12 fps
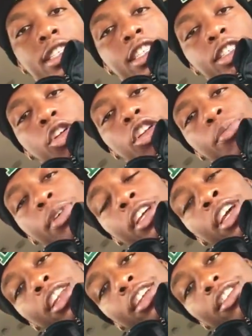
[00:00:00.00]
This is only the
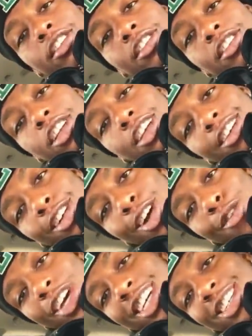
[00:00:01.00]
beginning.
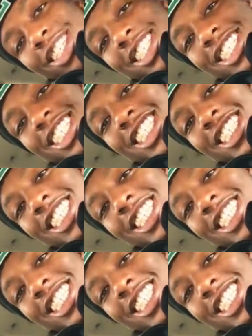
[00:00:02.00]
Go Eagles.